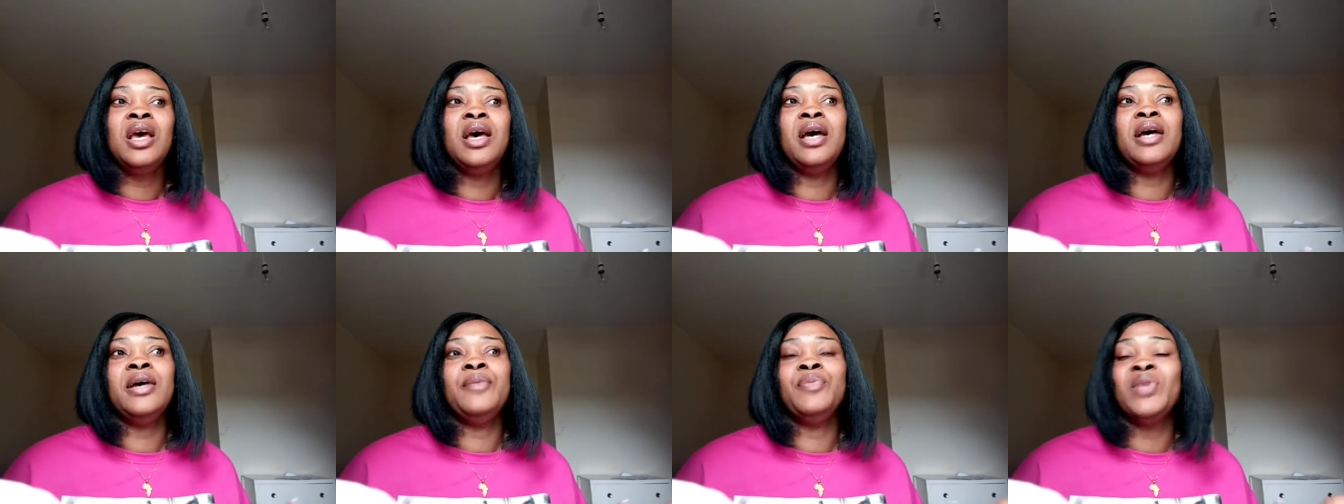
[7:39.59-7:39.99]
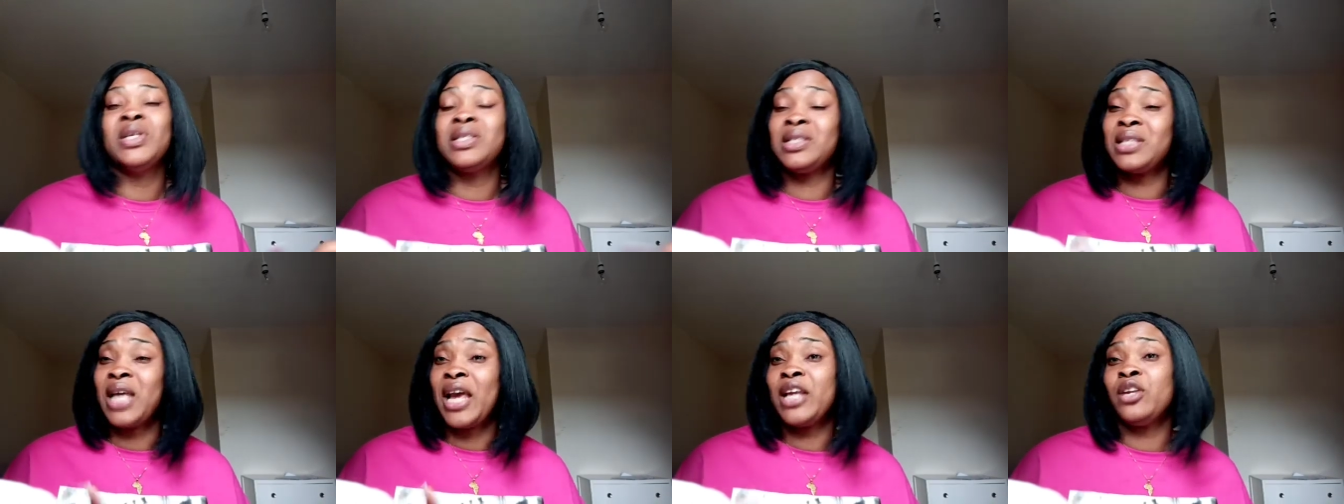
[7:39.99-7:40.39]
um, a
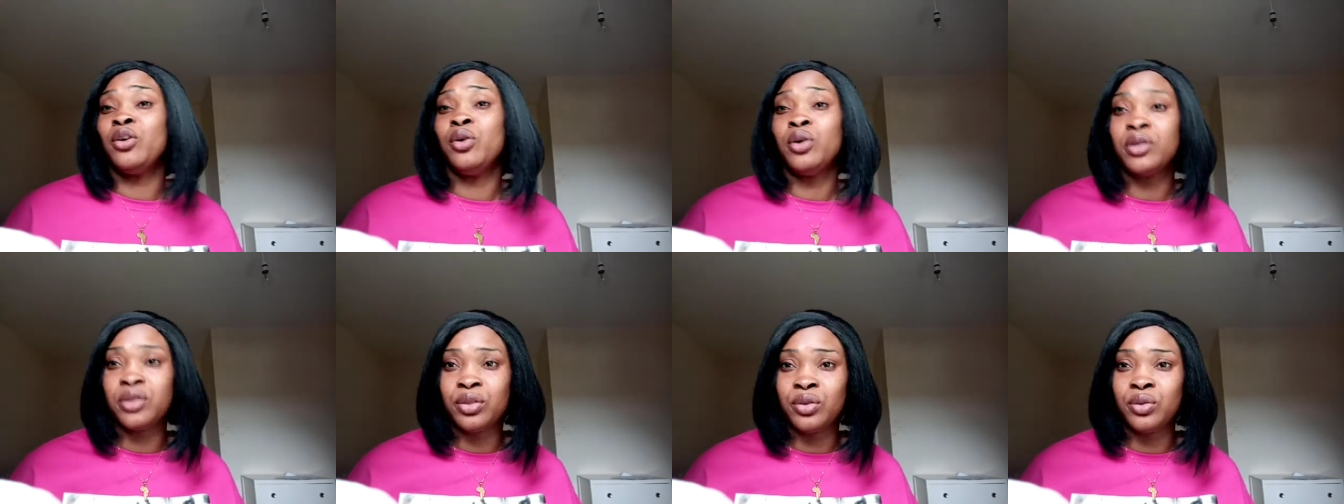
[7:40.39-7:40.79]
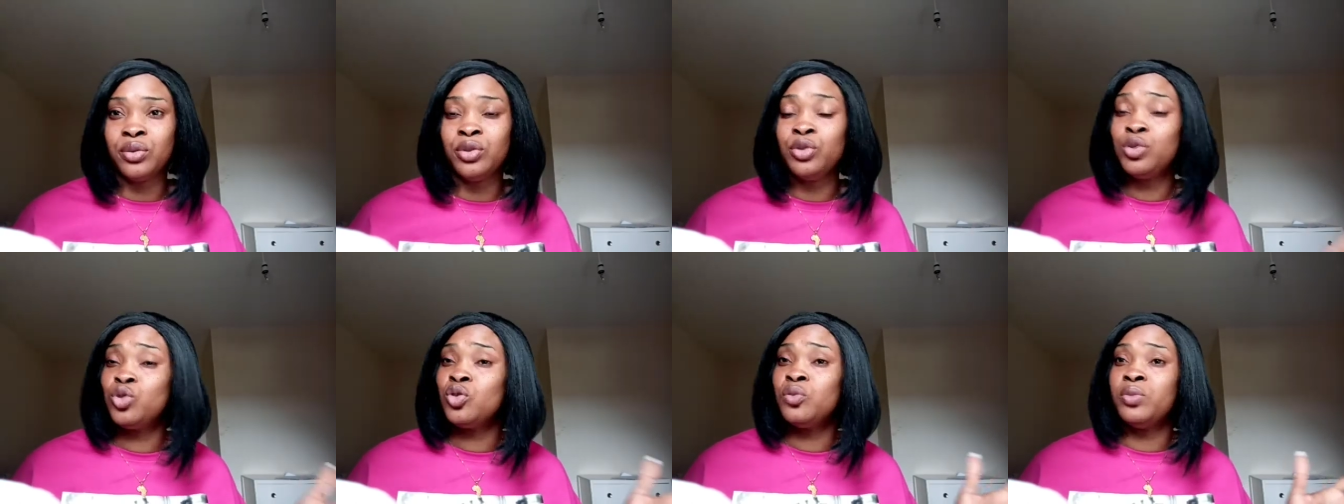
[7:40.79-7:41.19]
side hustle,
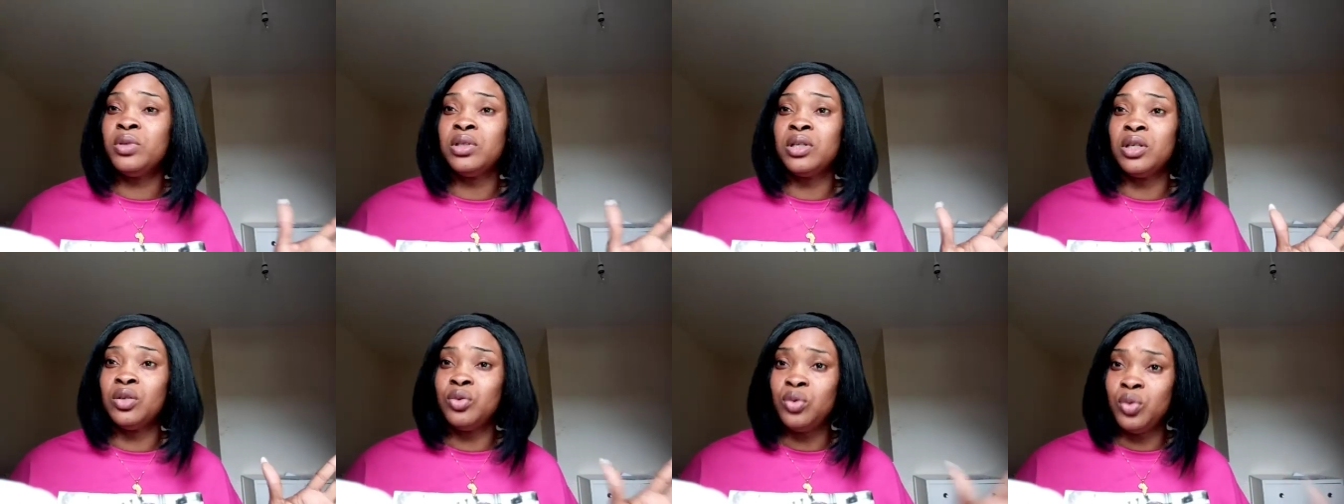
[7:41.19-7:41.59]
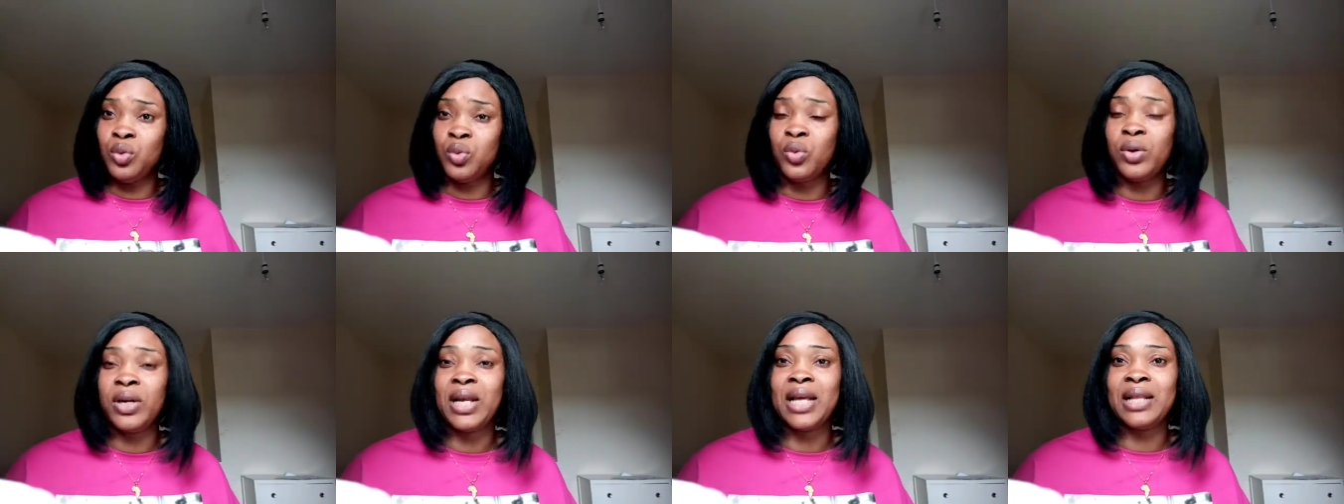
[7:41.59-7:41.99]
YouTube is a good
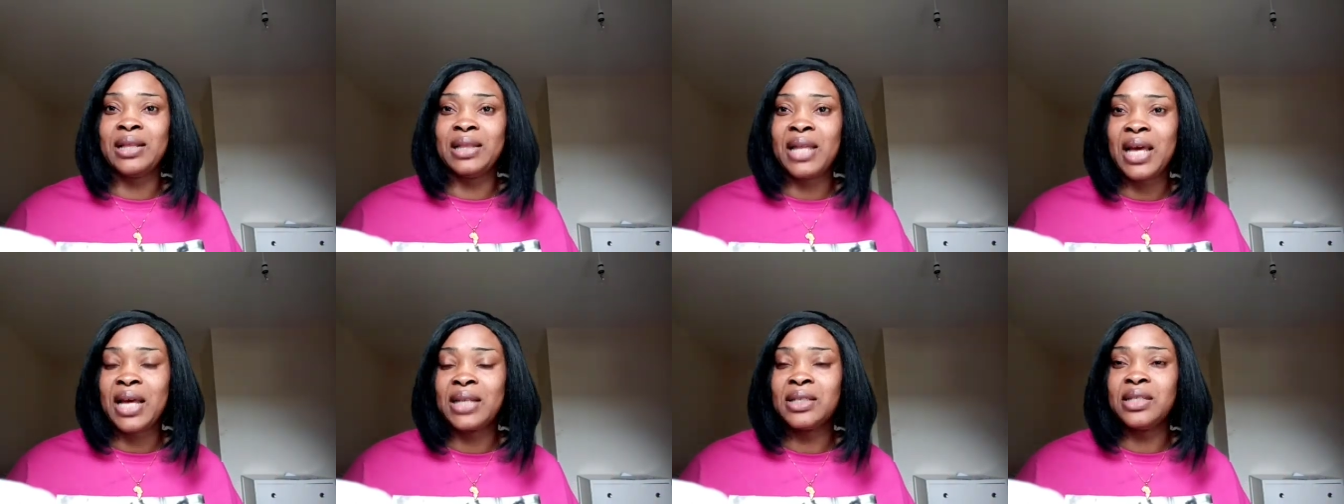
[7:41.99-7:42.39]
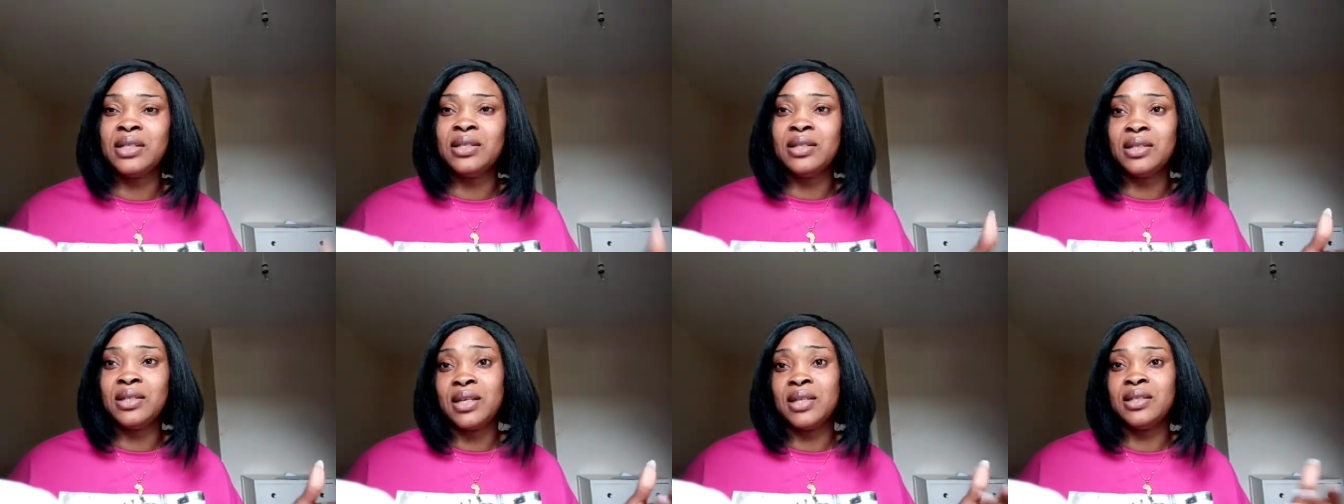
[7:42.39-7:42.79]
one at that in
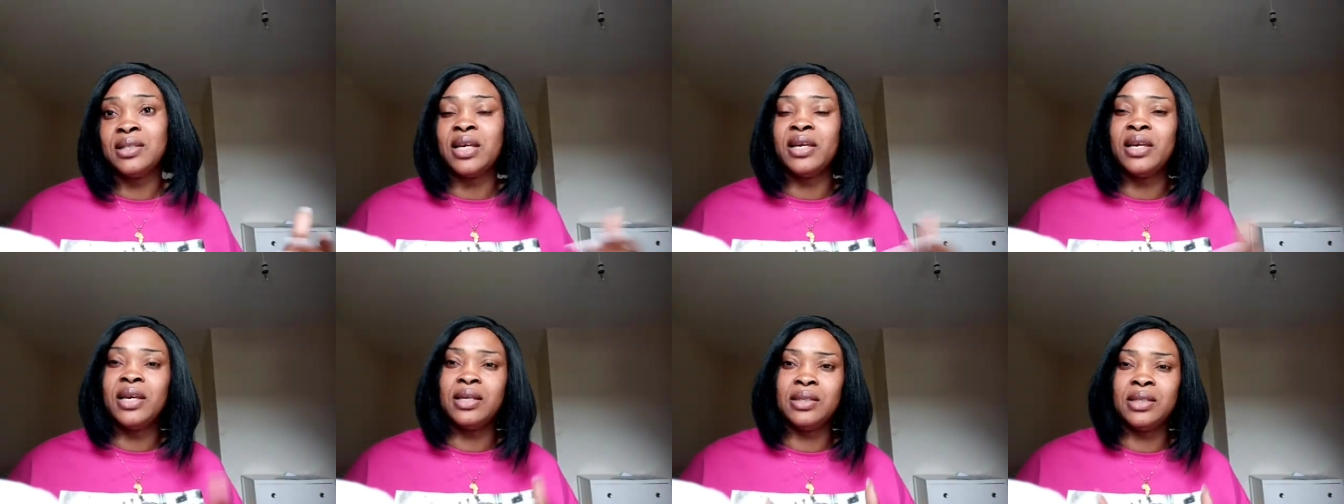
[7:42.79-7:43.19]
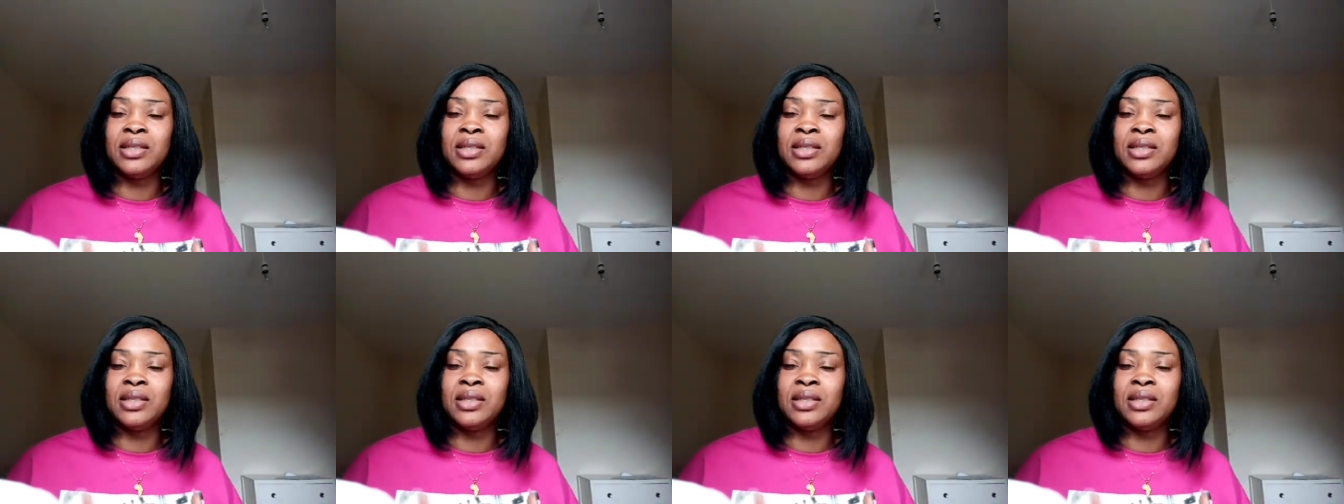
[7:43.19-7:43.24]
the sense that yes,